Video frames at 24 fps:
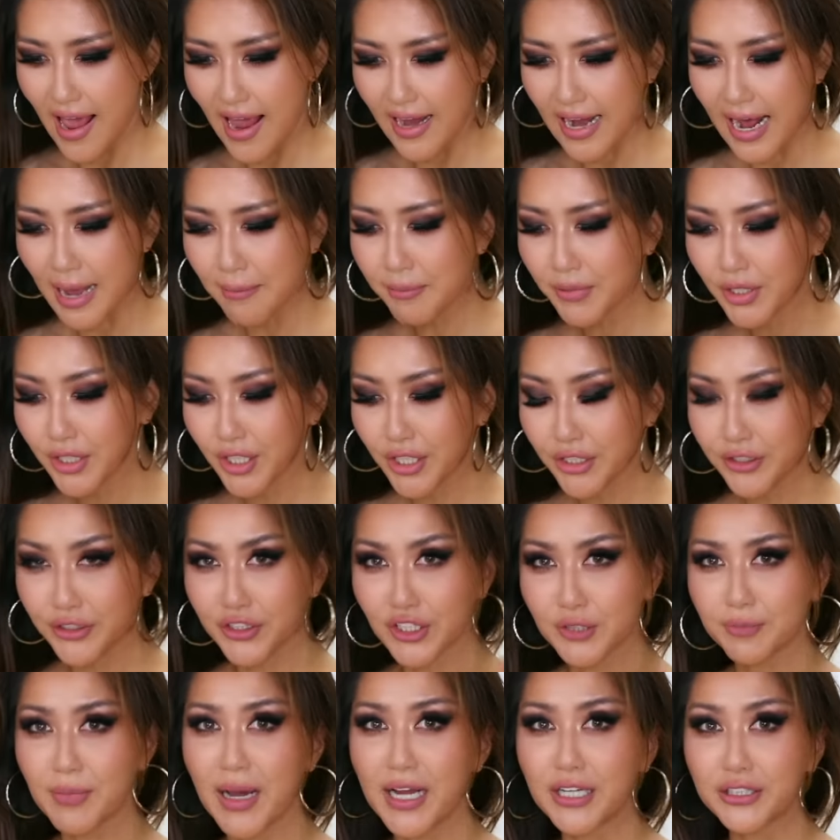And I'm going to
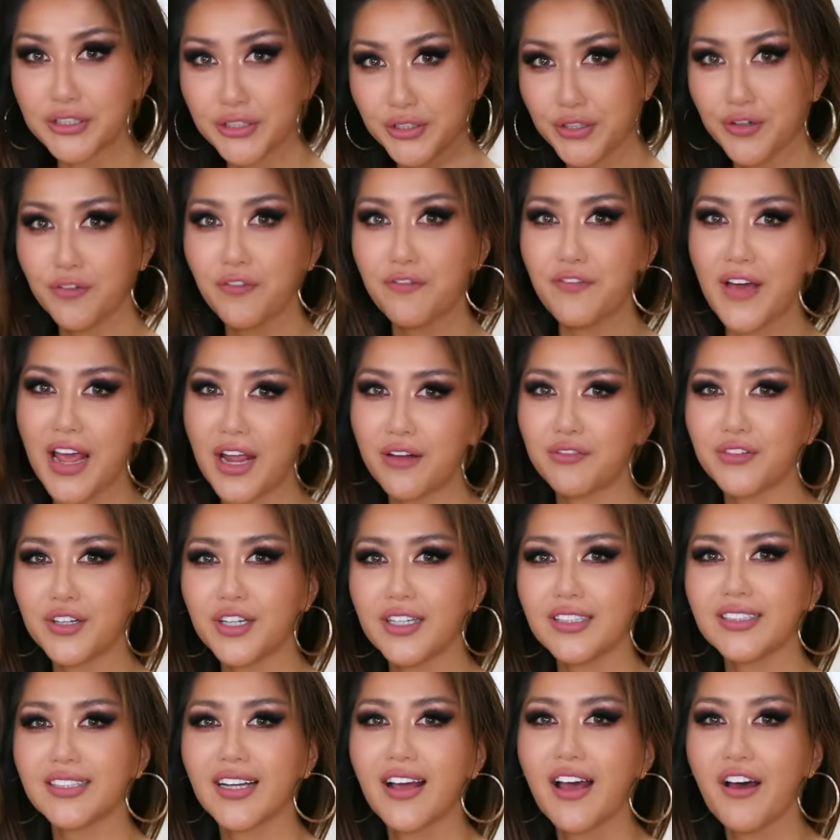use my new
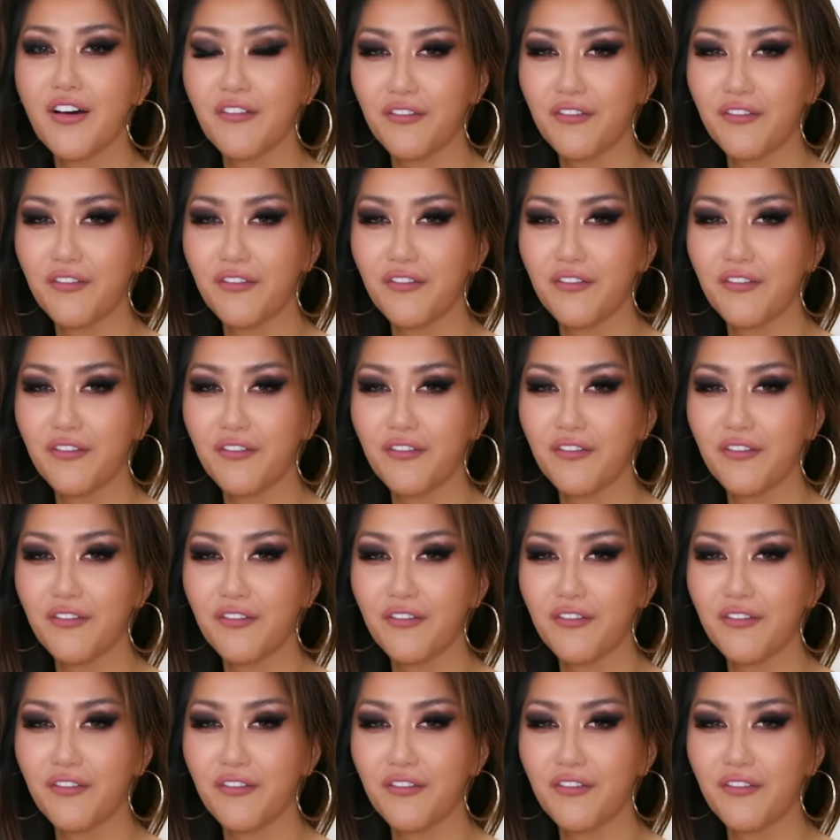favorite